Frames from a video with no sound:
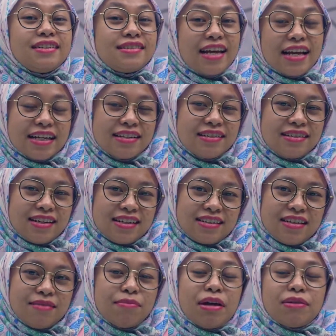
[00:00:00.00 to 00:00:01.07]
second
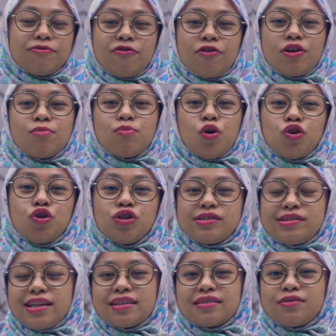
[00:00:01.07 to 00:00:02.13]
session, but for Module
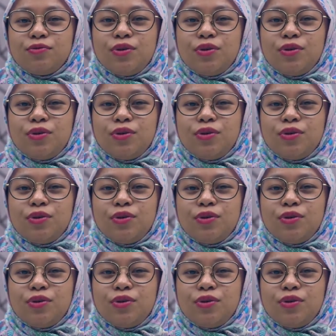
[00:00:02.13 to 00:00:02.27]
6,